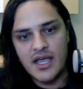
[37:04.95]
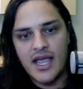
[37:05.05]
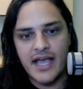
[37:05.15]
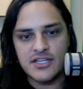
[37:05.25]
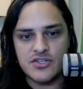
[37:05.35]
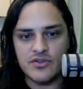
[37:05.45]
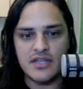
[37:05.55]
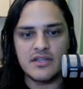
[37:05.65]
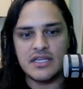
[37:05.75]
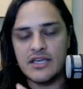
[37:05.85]
And so
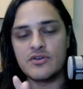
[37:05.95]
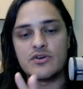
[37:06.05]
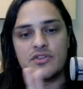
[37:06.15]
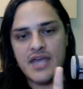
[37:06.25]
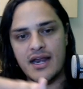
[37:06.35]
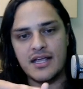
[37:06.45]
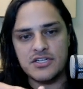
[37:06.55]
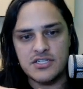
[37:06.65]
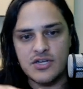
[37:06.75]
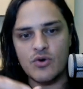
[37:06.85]
then either that
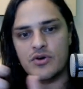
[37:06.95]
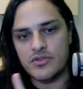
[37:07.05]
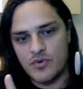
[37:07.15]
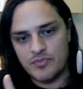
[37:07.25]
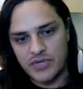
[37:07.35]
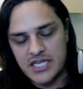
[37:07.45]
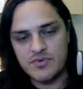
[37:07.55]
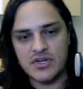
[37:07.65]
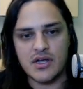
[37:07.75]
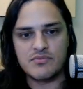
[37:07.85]
agency or the
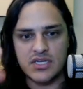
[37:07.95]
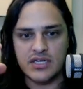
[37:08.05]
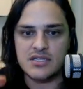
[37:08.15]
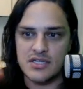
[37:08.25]
replacement comes in and says,